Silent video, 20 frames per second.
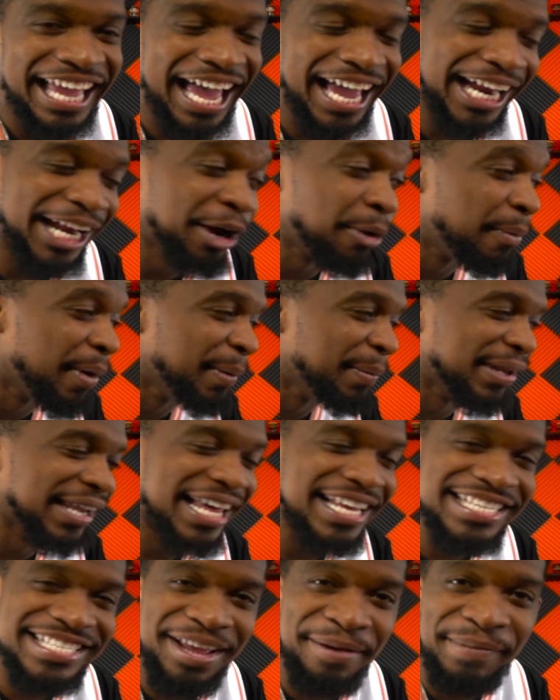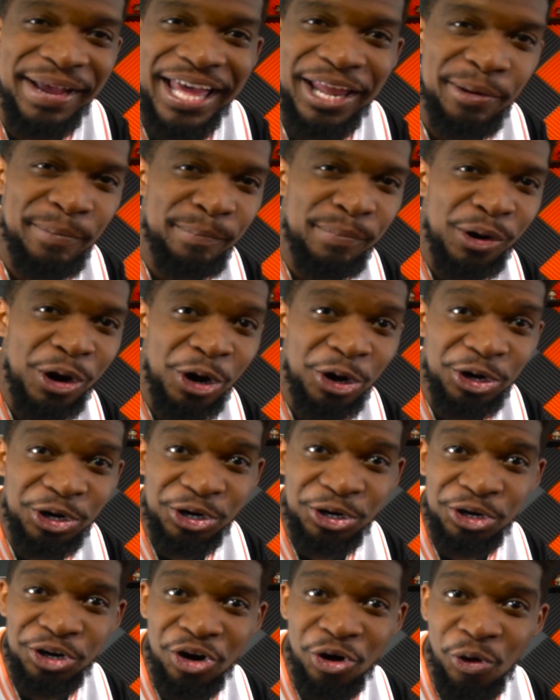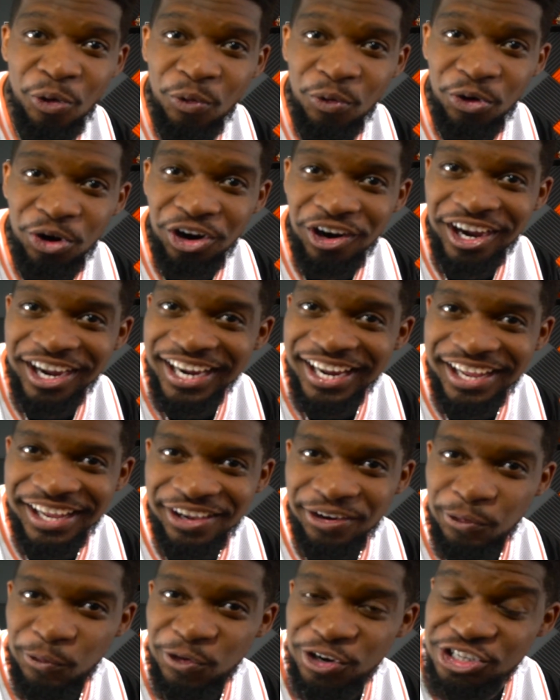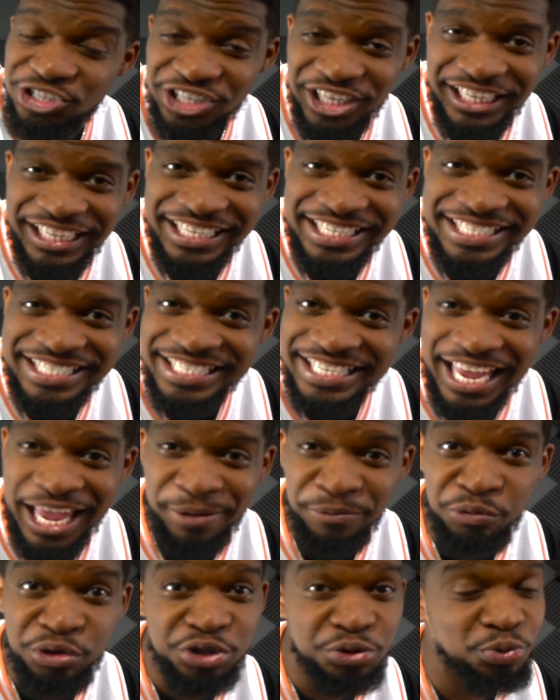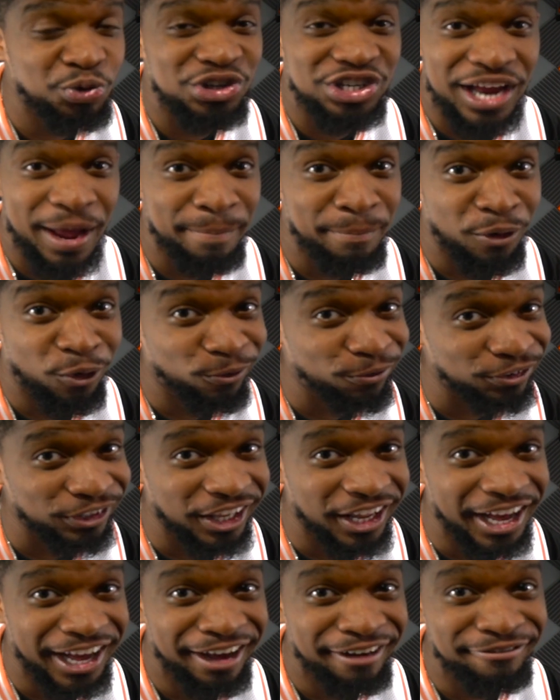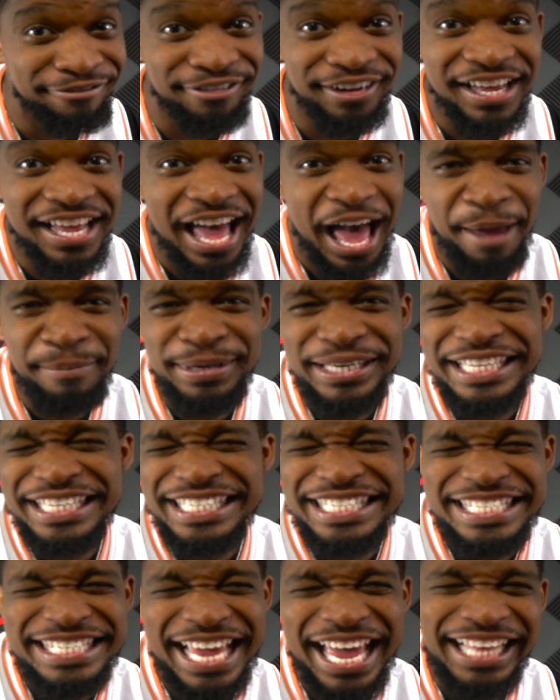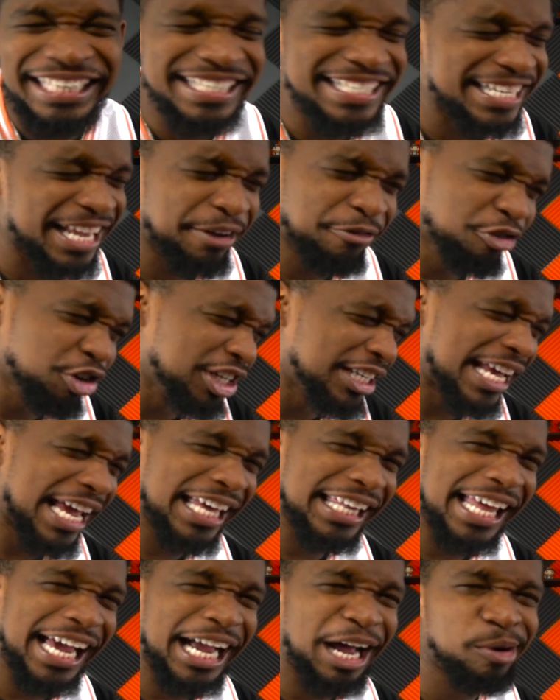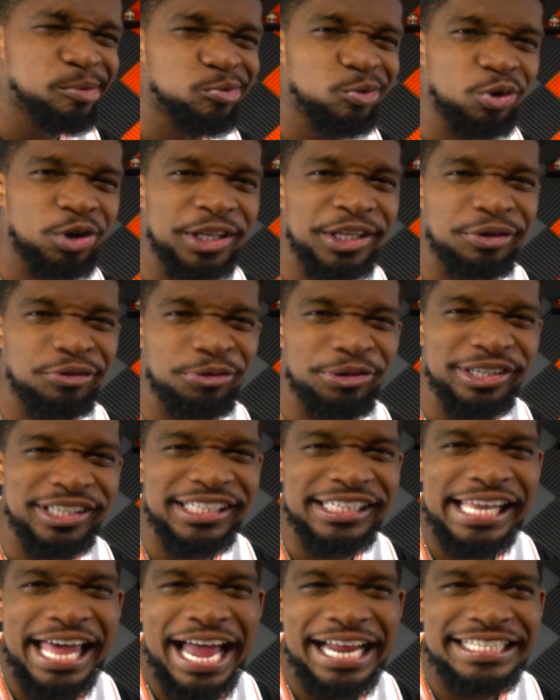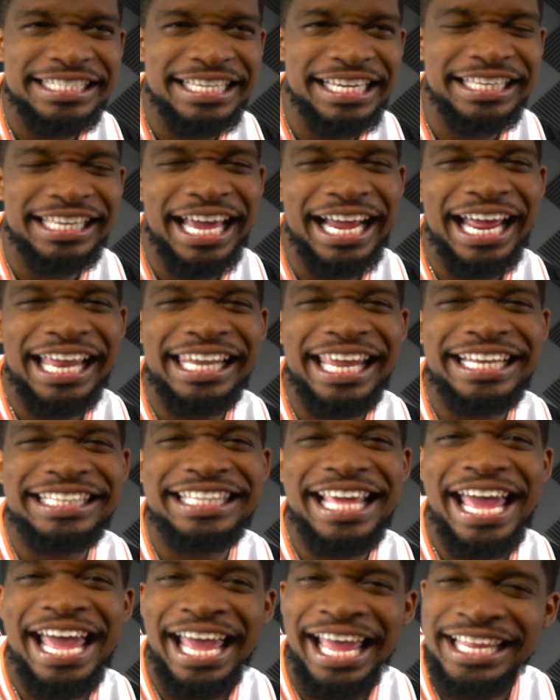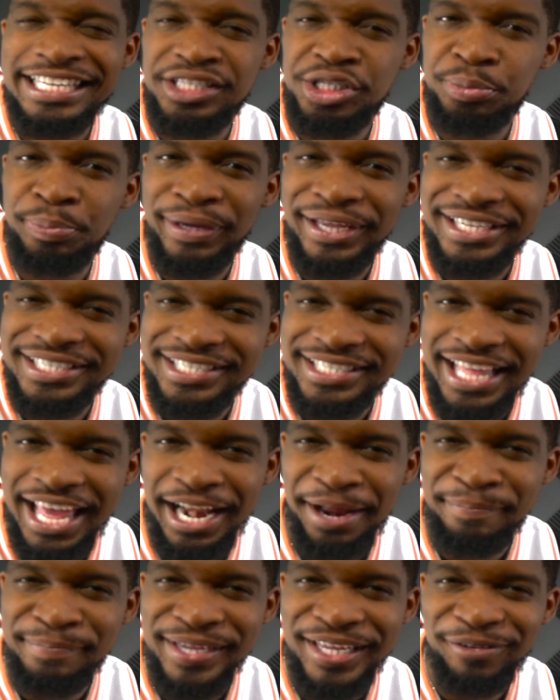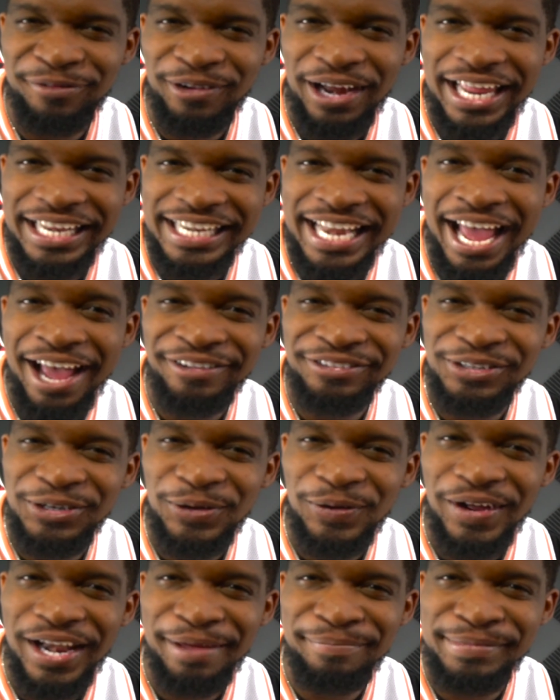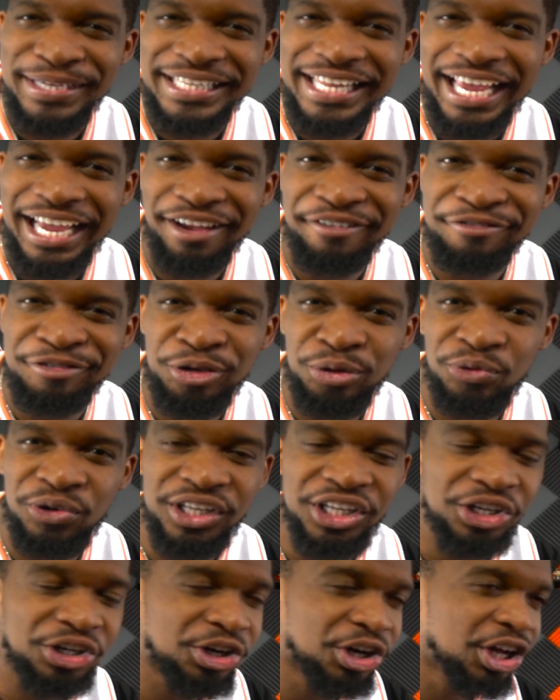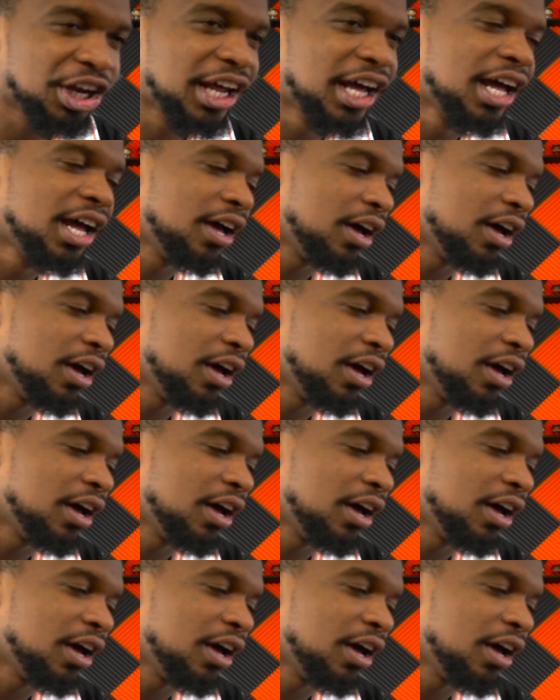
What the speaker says: I can remember last time I had a burger or a chicken sandwich, which I both love. I've been eating salads every day. Like, I'm really, really locked in. Like, I like the headspace that I'm in right now. You know what I mean? Like, I feel really good.